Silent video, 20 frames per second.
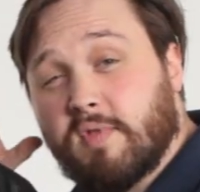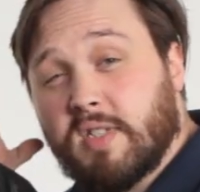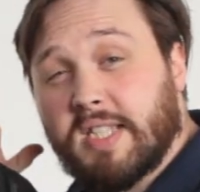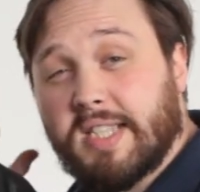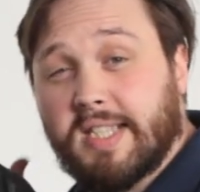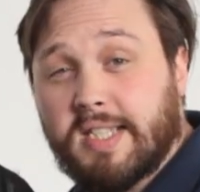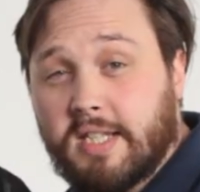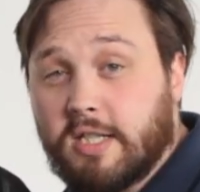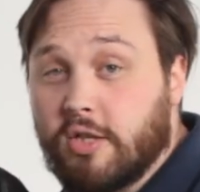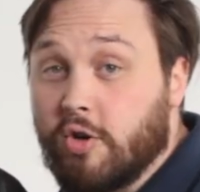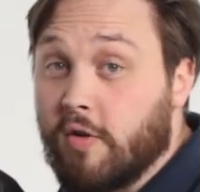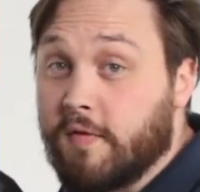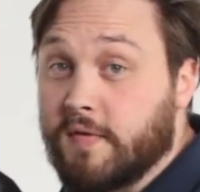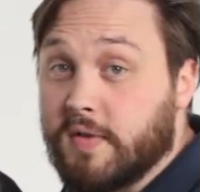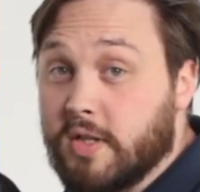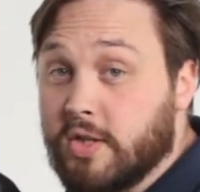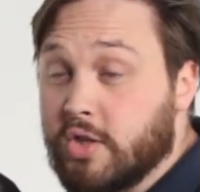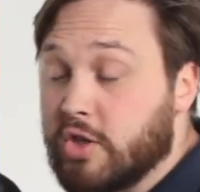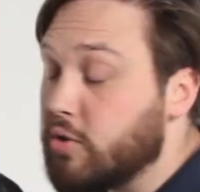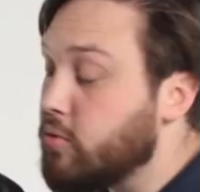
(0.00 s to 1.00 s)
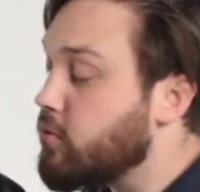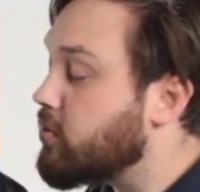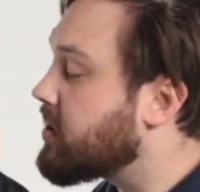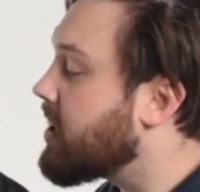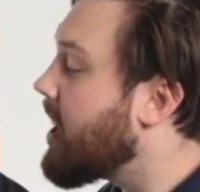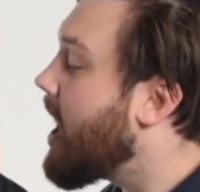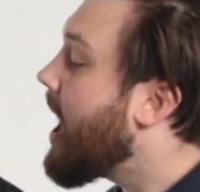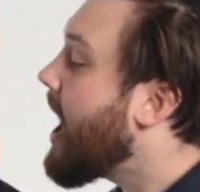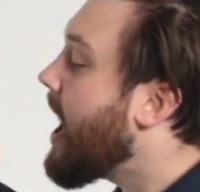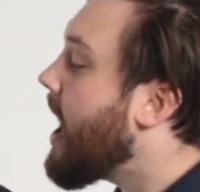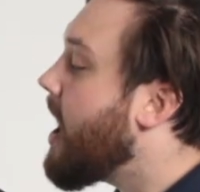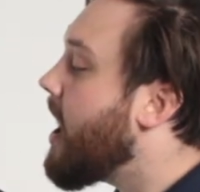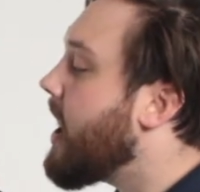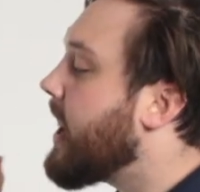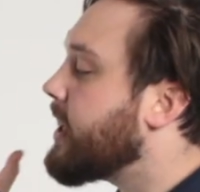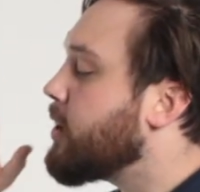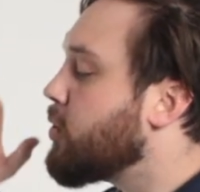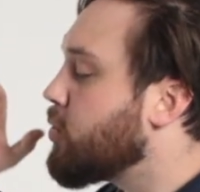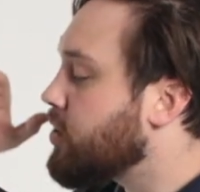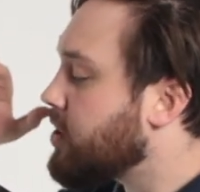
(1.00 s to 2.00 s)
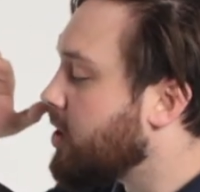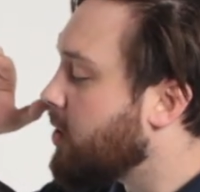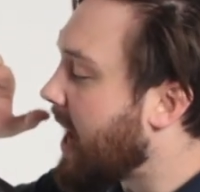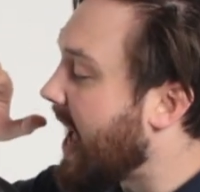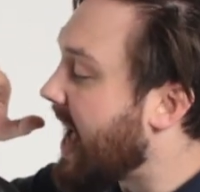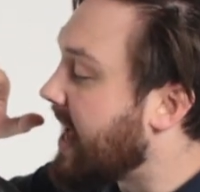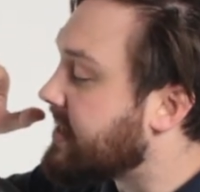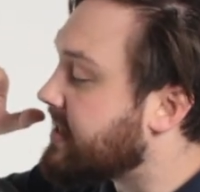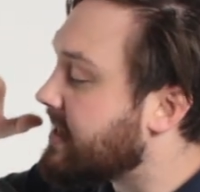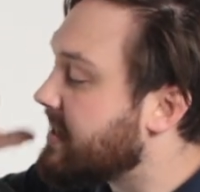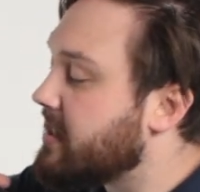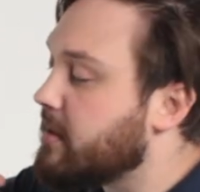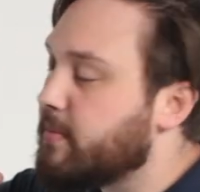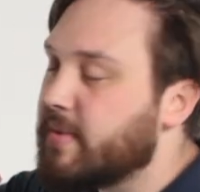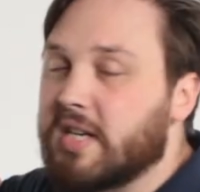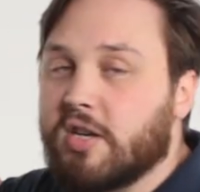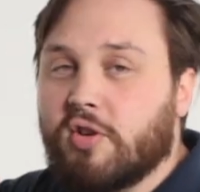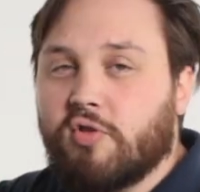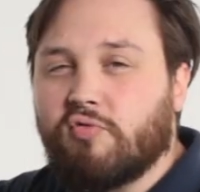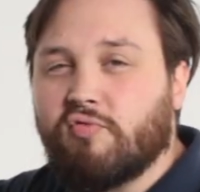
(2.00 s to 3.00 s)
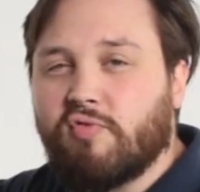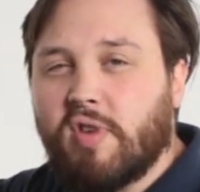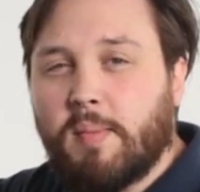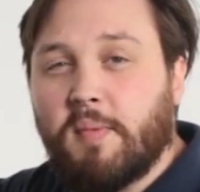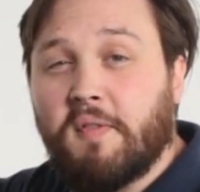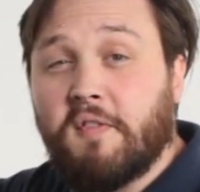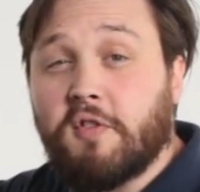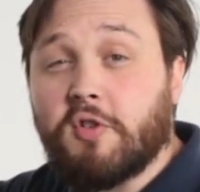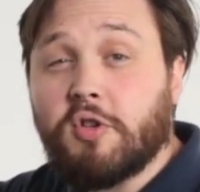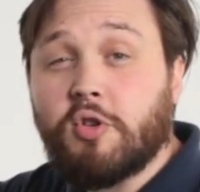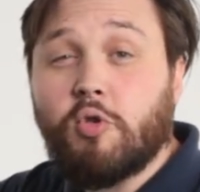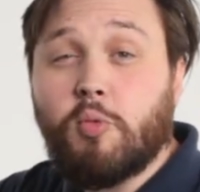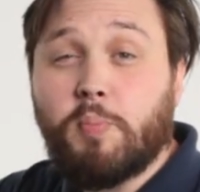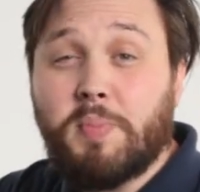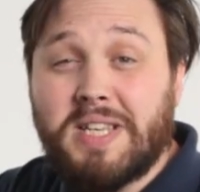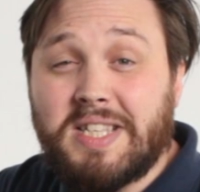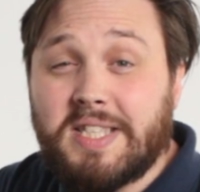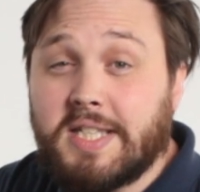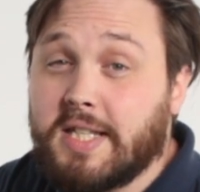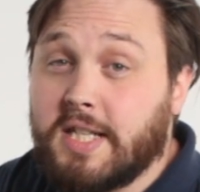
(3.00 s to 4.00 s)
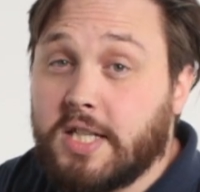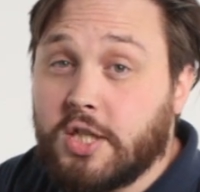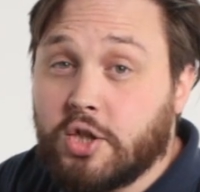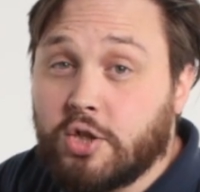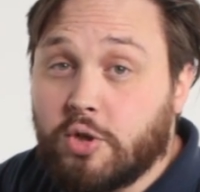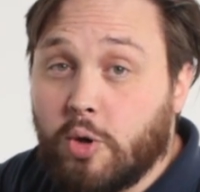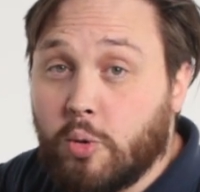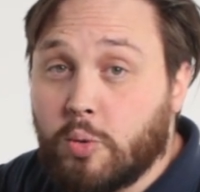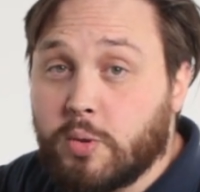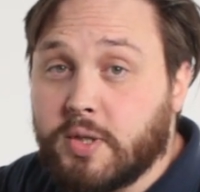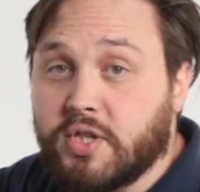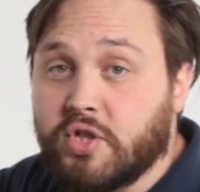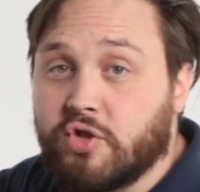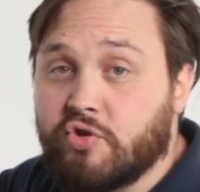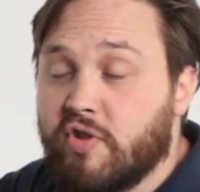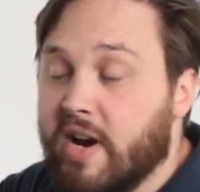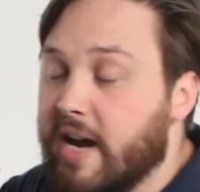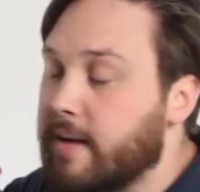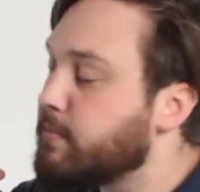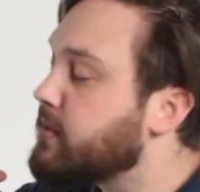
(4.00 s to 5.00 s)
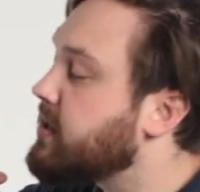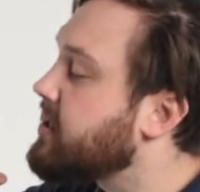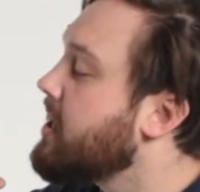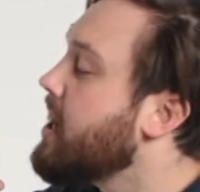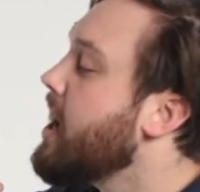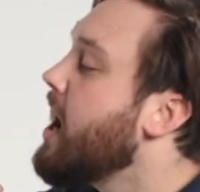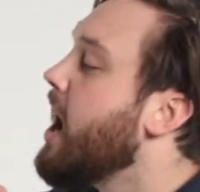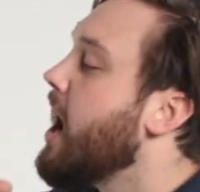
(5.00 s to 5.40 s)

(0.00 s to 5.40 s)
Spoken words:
resistance of the suit and also adds a little bit of grip for your BCD shoulder straps.